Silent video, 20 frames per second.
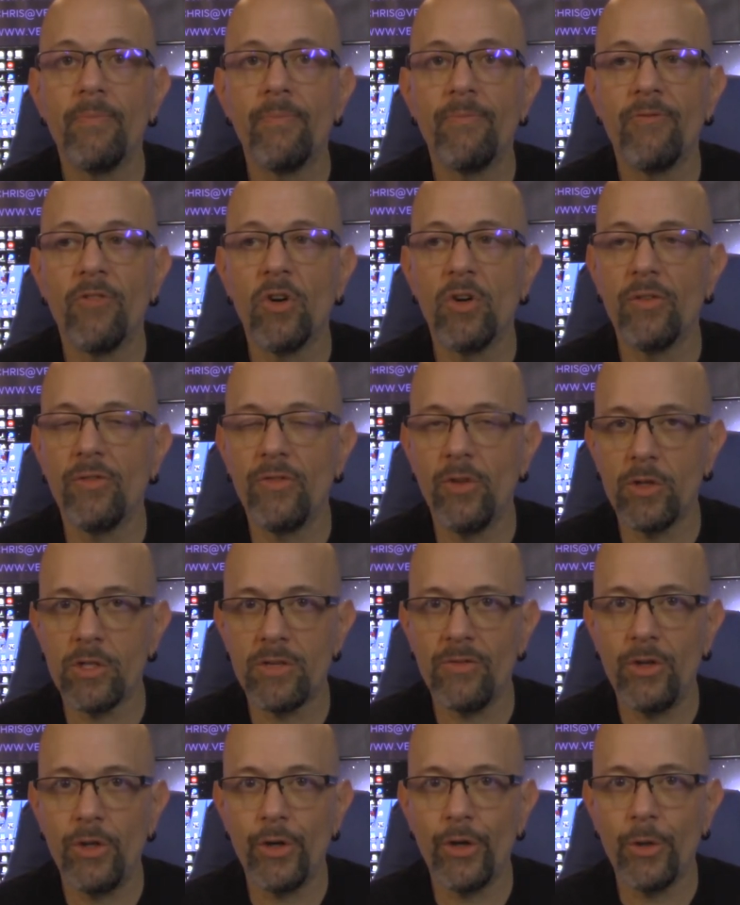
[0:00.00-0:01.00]
For those
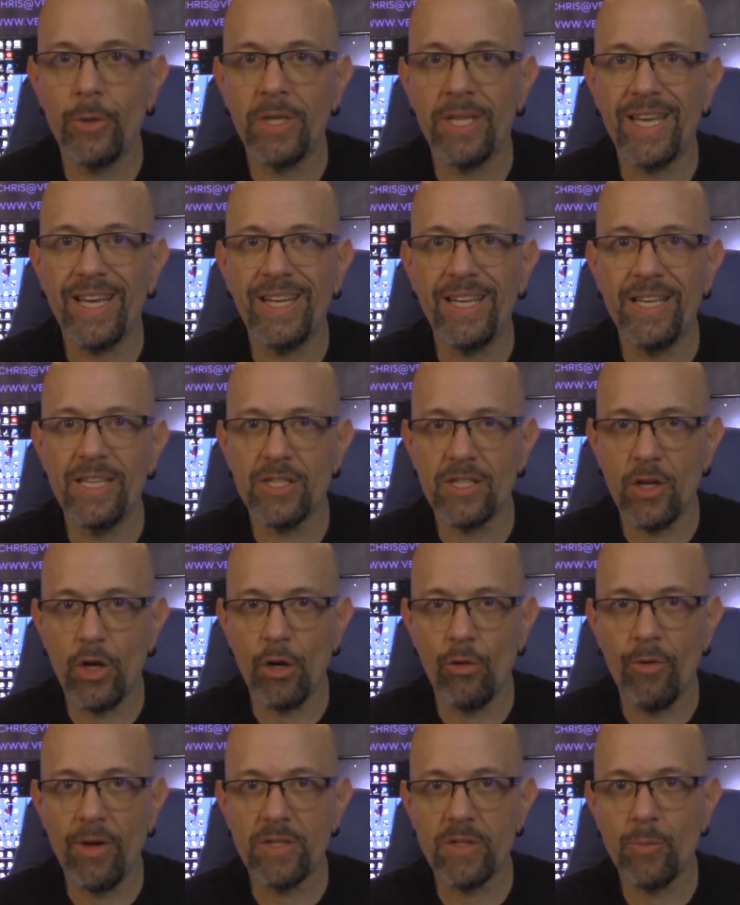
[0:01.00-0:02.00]
of you who don't know what that is, on
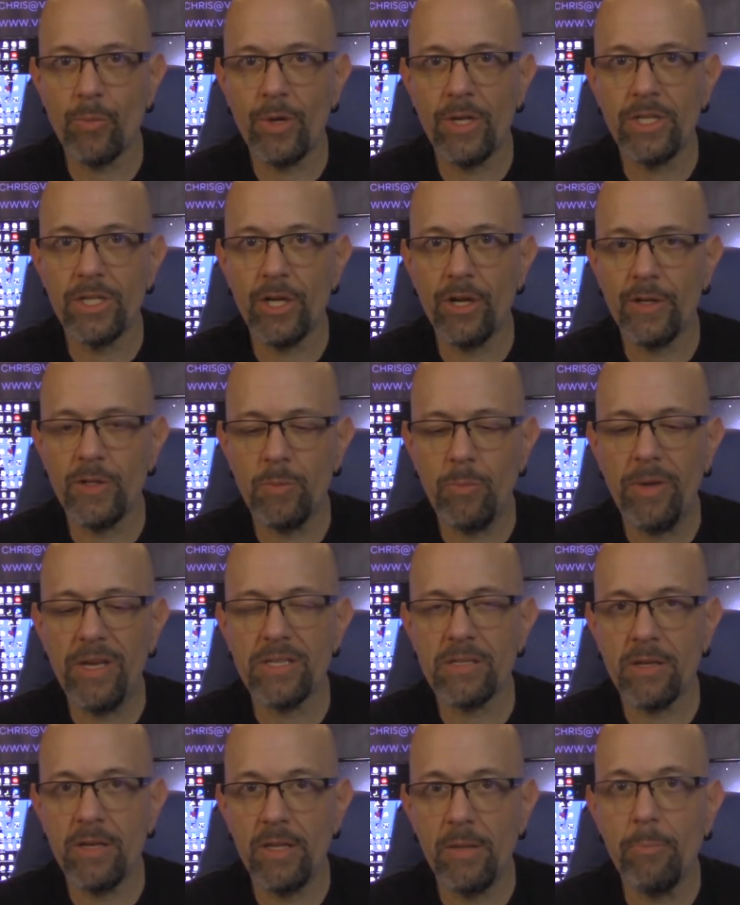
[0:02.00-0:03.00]
a resin printer, it's
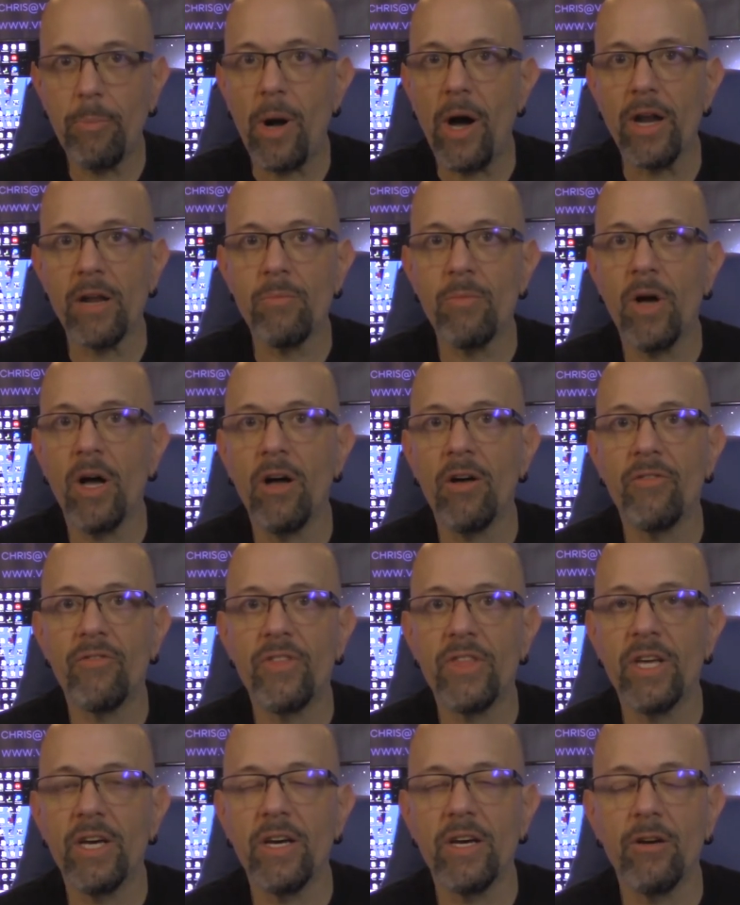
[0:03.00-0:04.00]
basically the bottom of
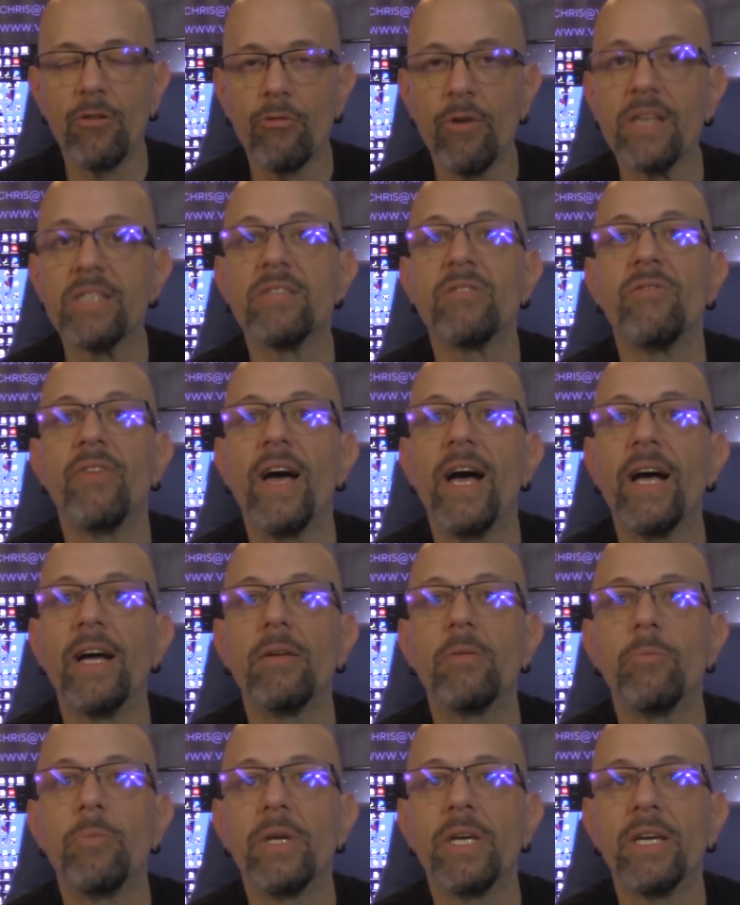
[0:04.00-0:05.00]
the resin vat,
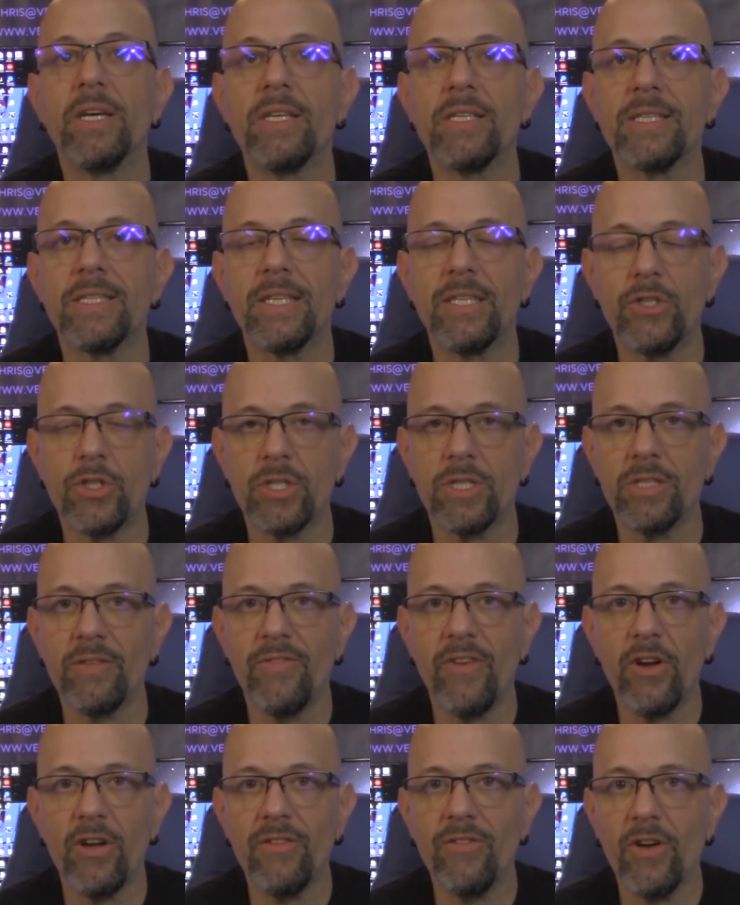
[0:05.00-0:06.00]
because it's just a
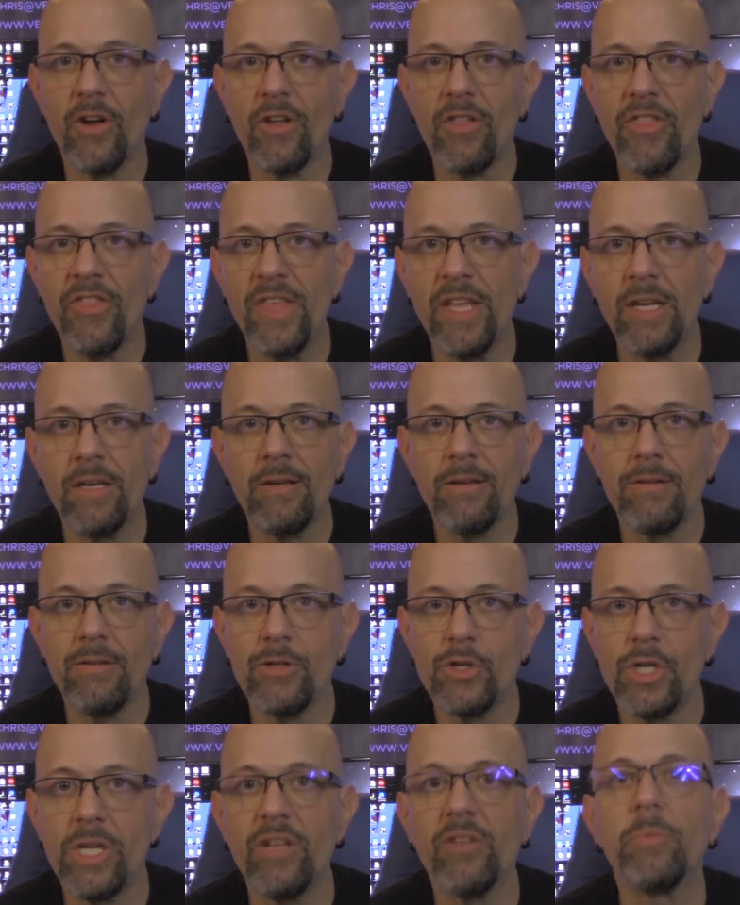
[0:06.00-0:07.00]
very, very thin
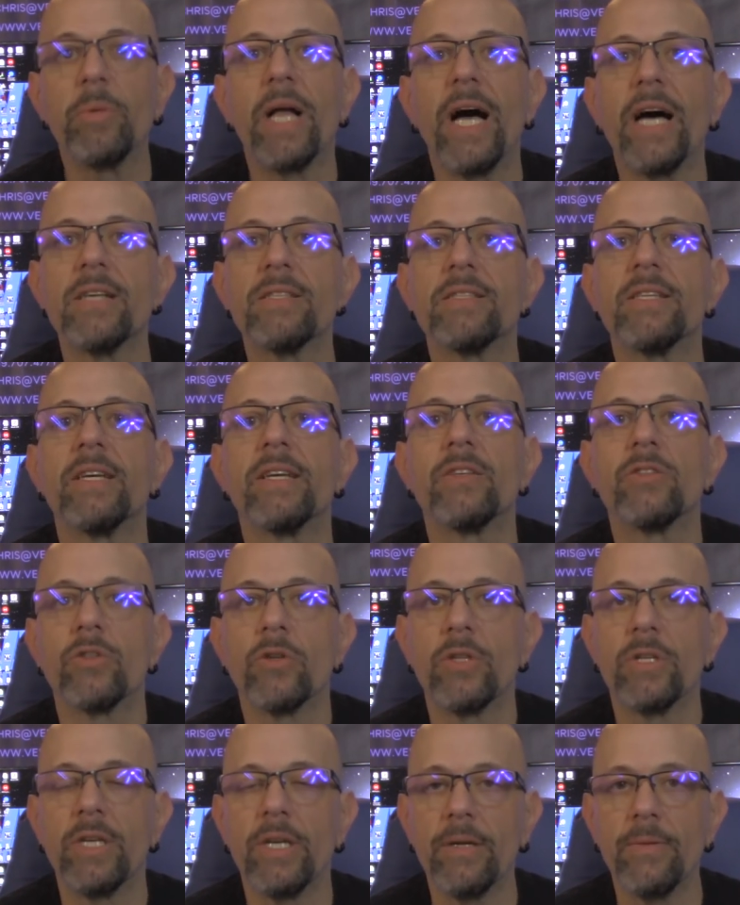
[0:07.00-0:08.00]
sheet of plastic, so
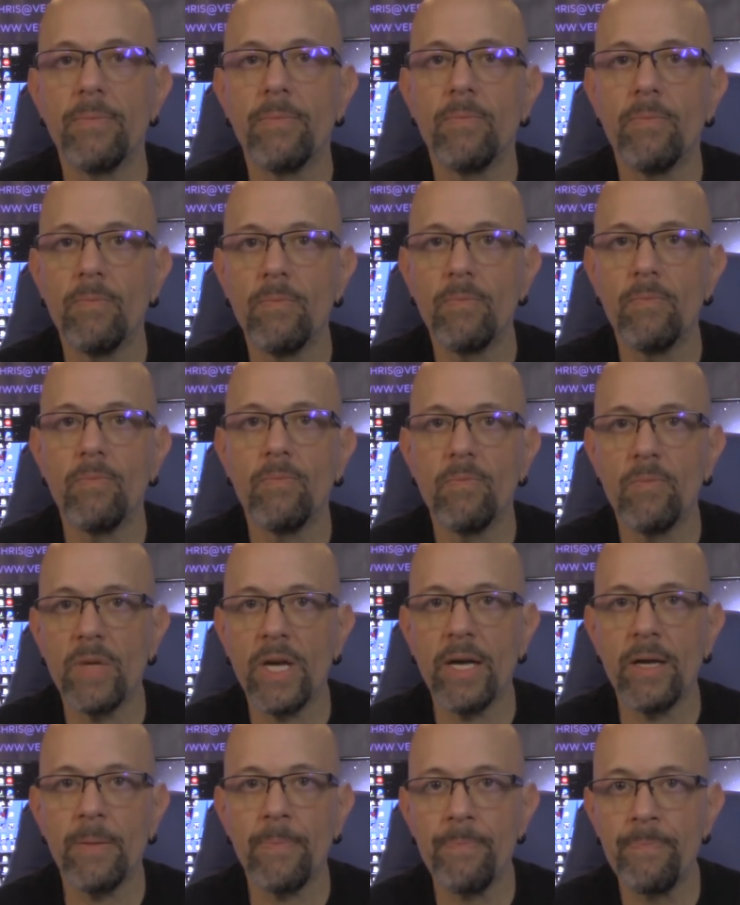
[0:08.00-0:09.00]
that
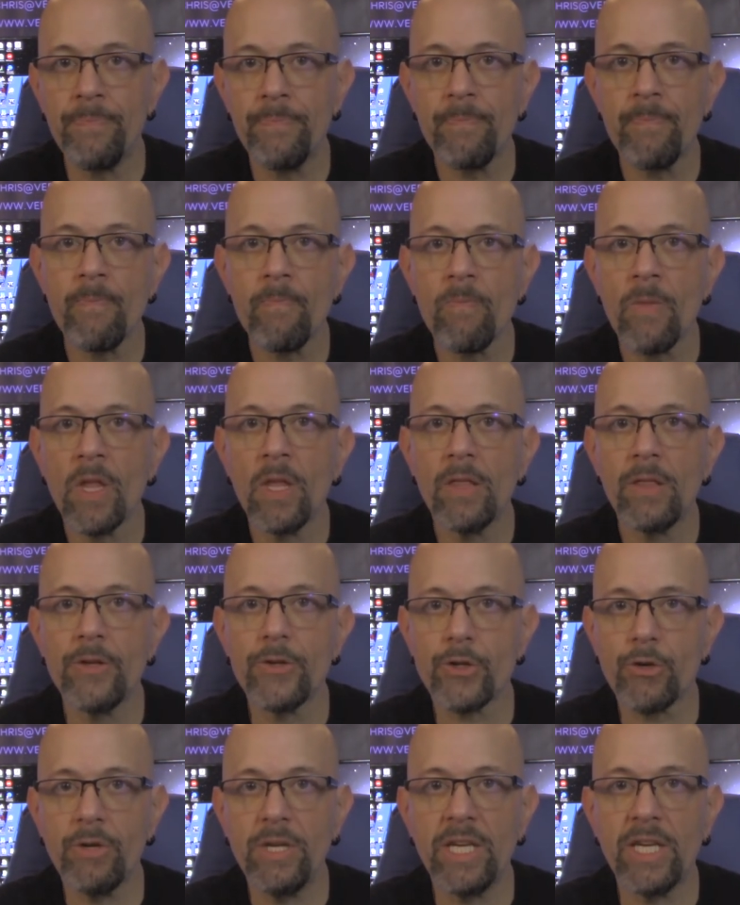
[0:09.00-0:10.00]
the
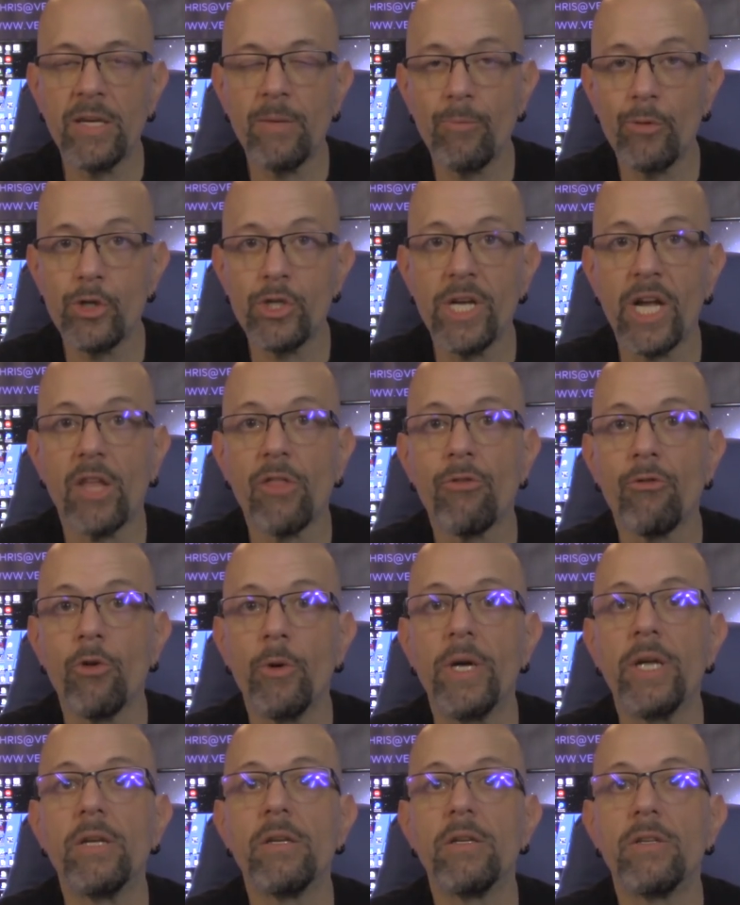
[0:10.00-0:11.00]
screen can project through
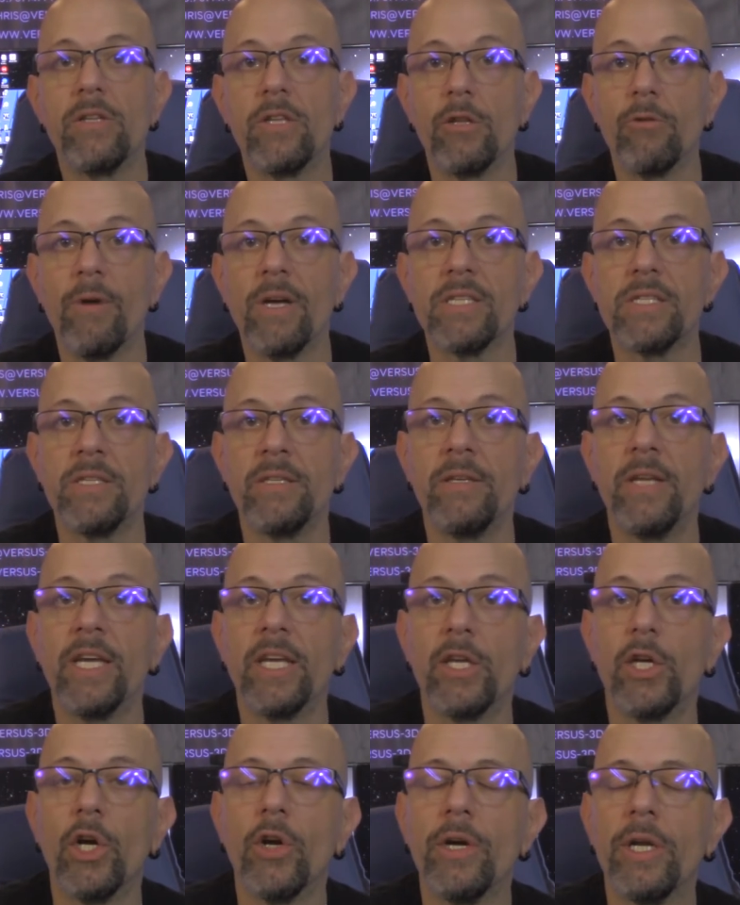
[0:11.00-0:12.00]
it to the resin and
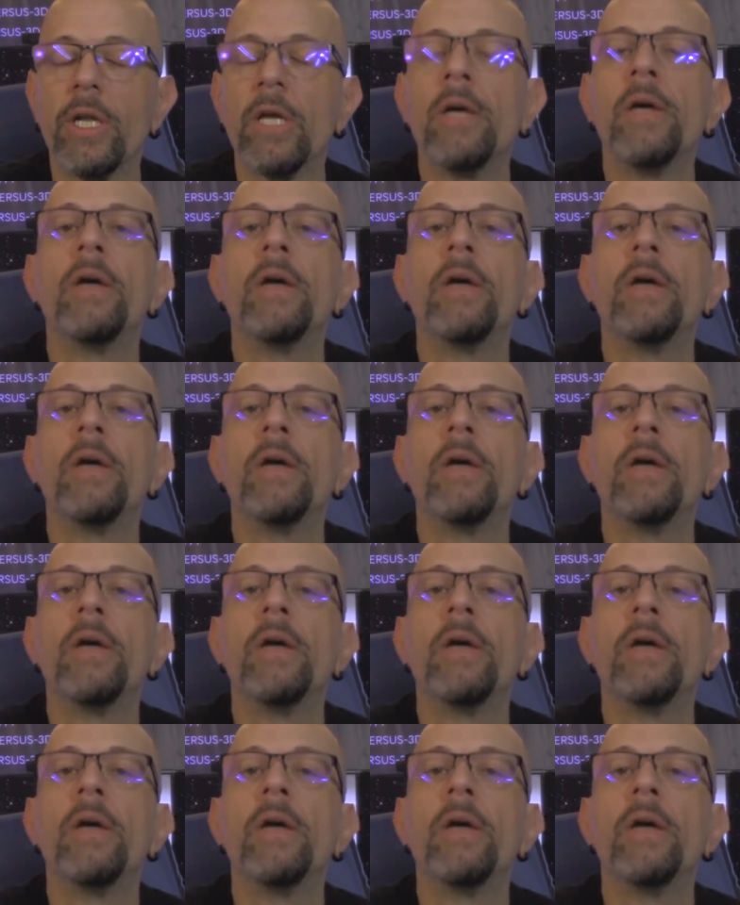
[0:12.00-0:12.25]
cure it.